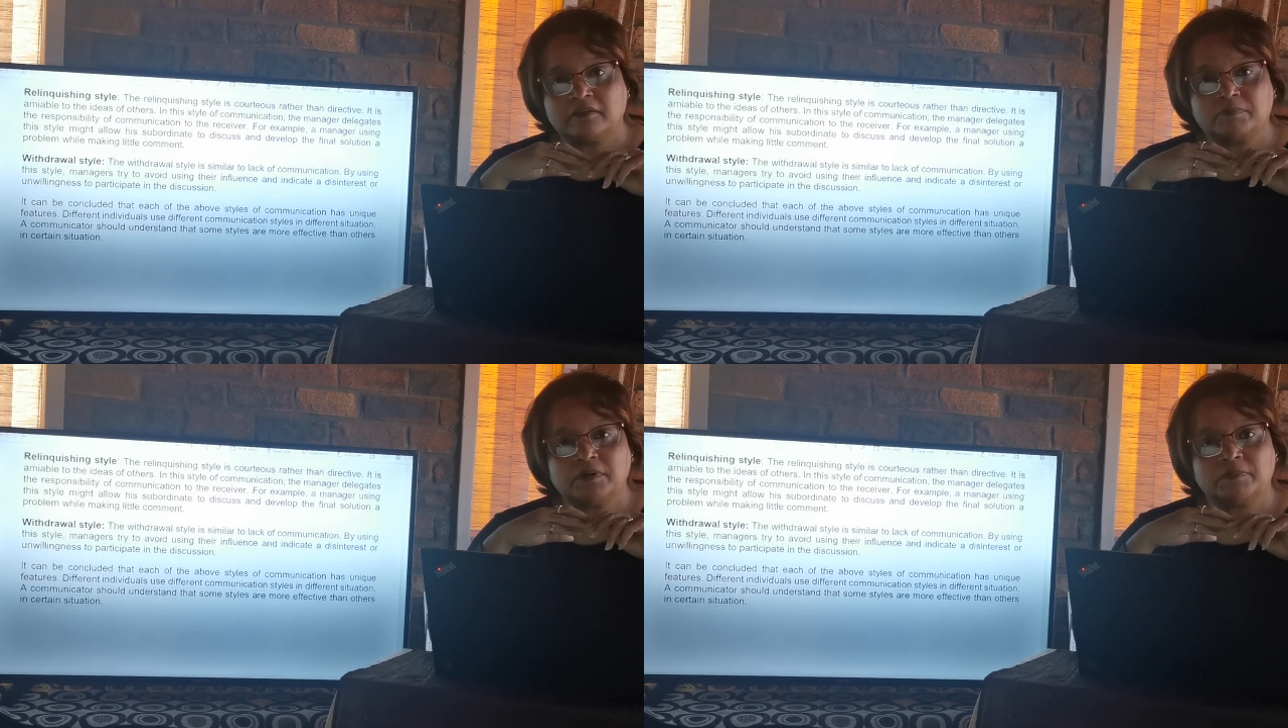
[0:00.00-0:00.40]

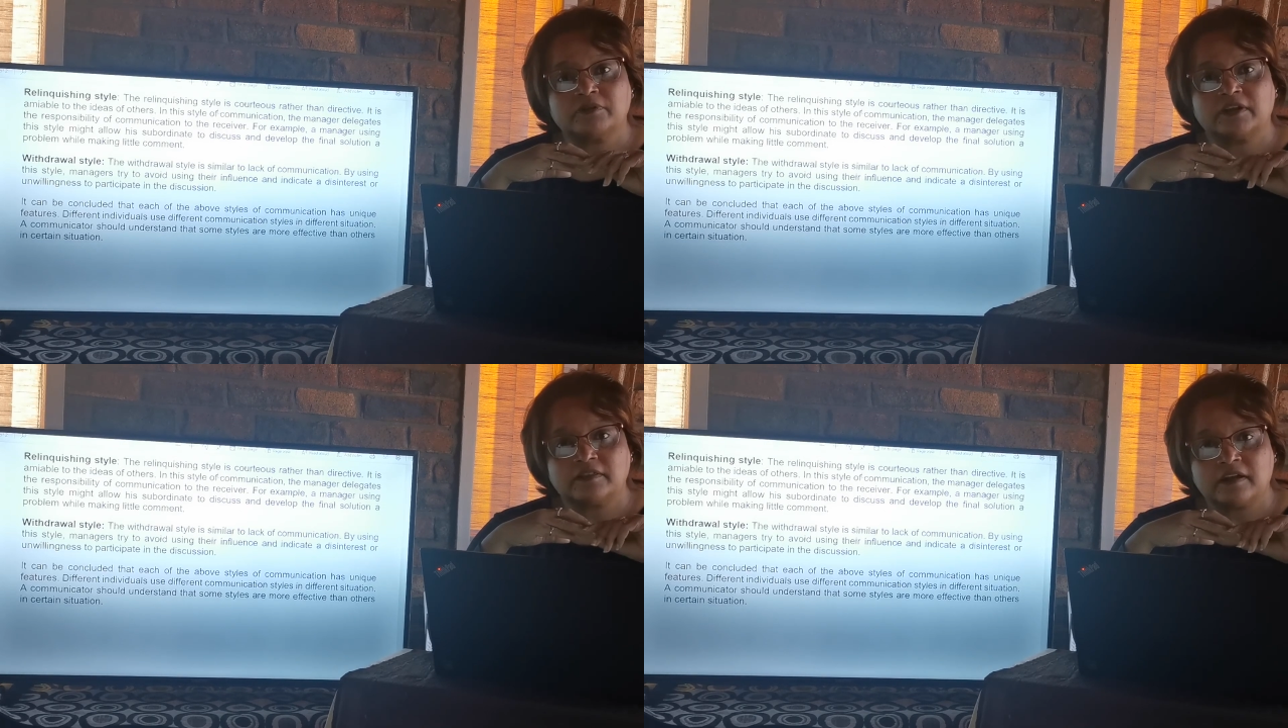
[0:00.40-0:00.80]
the people
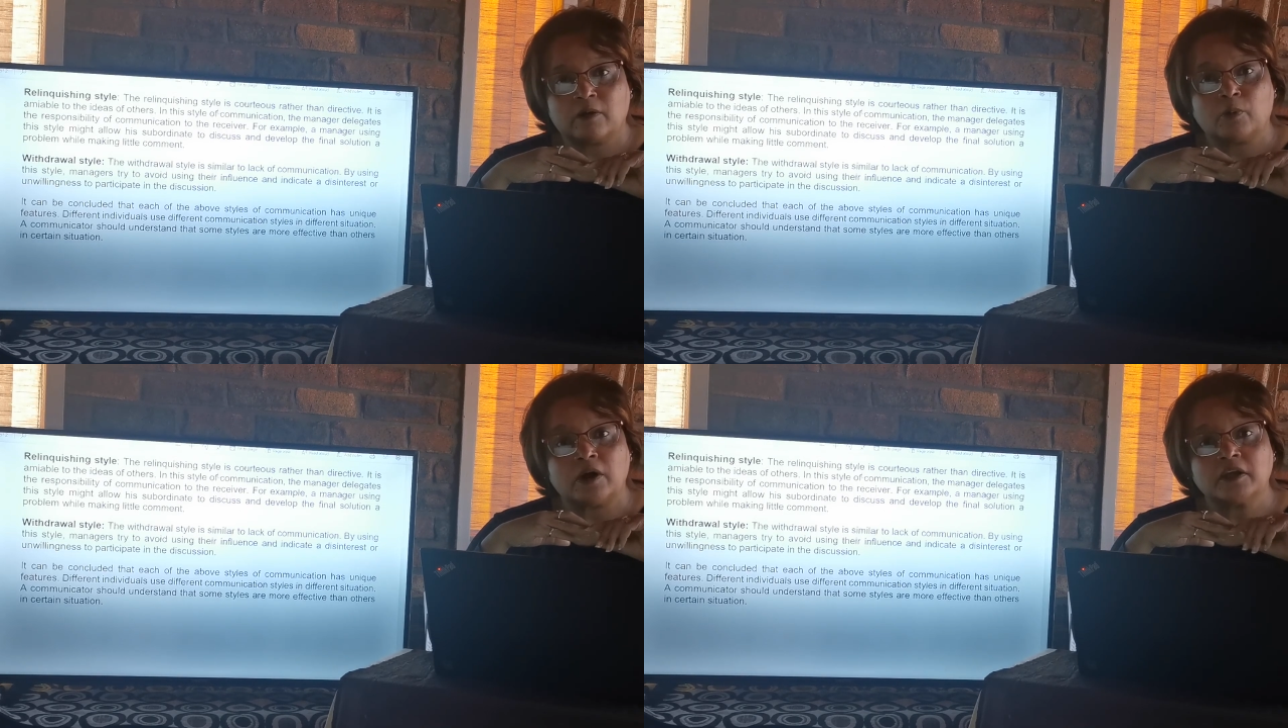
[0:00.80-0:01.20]
that they are
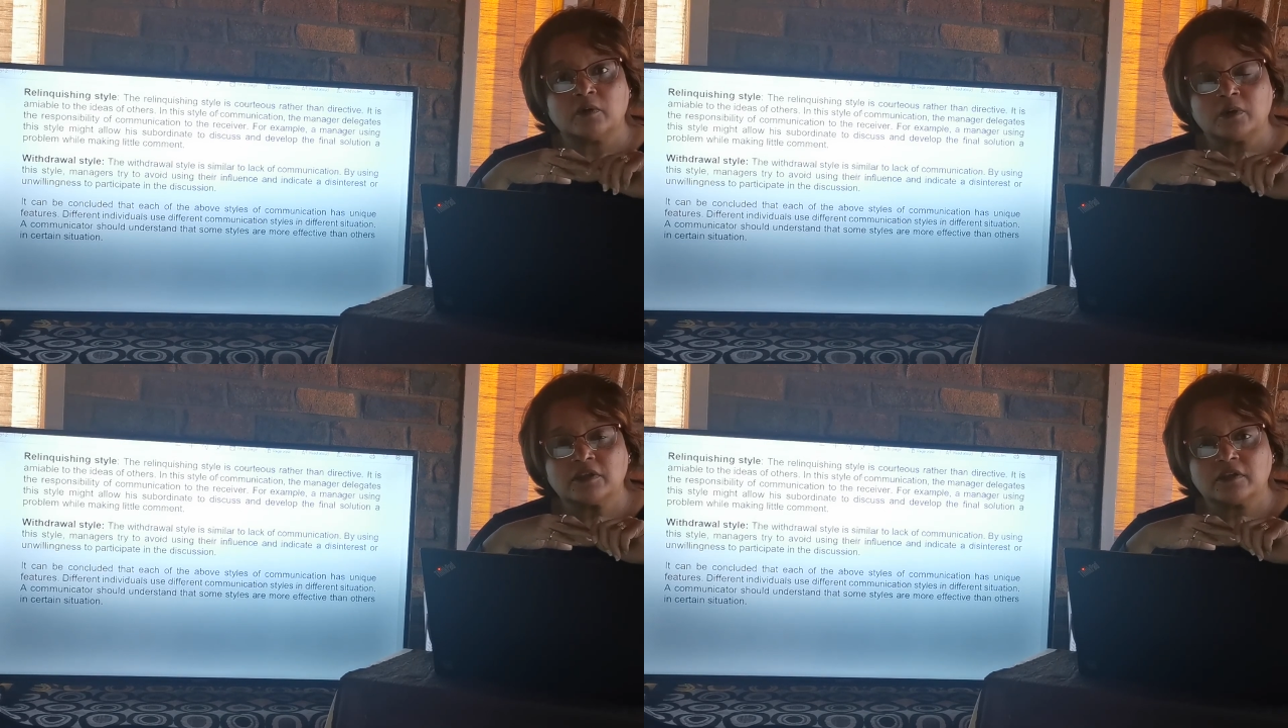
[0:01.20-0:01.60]

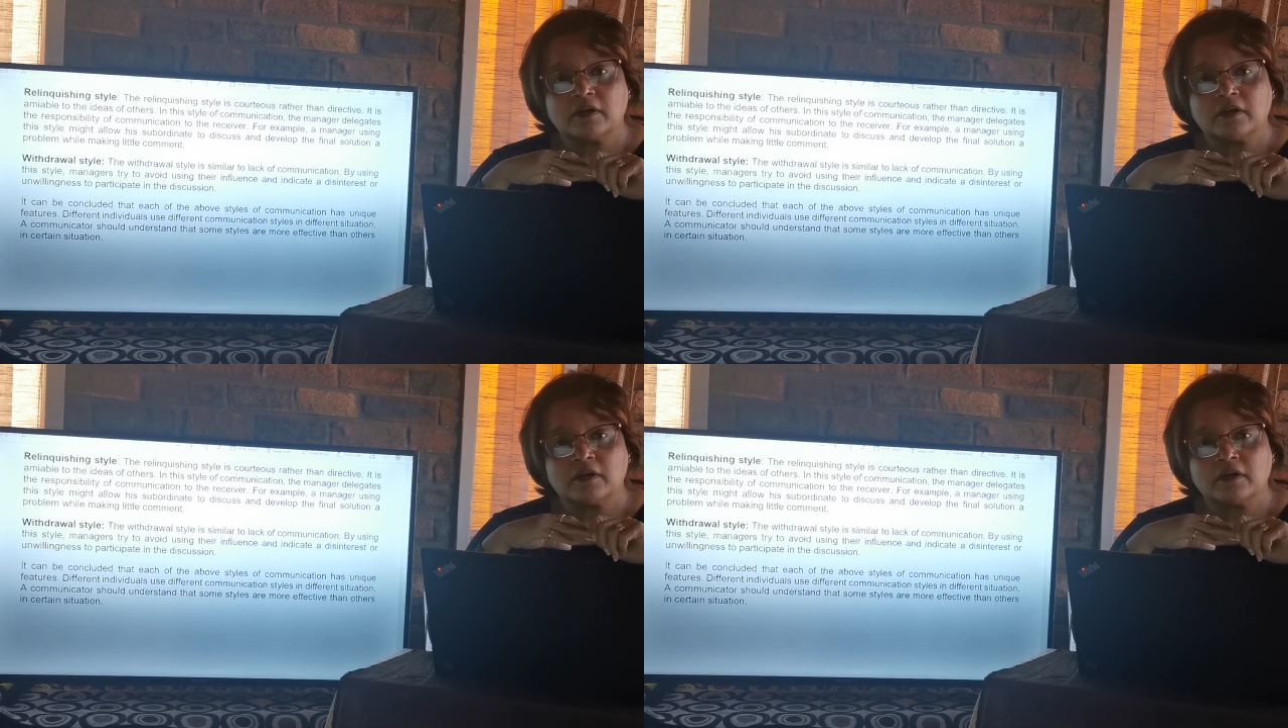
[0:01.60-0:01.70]
working with,